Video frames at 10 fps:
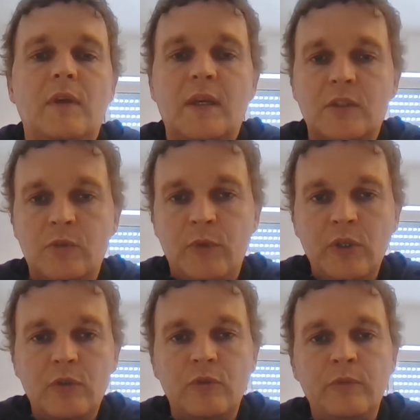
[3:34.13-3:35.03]
as a
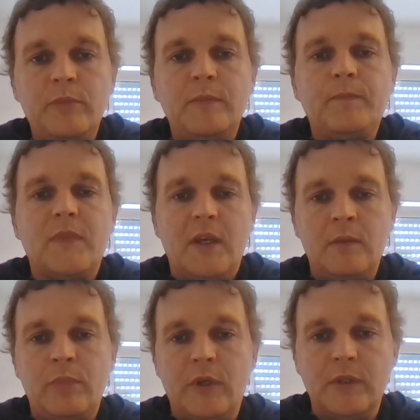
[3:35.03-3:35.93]
small group
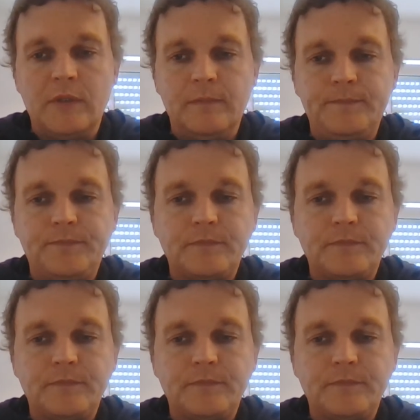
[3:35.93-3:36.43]
in person.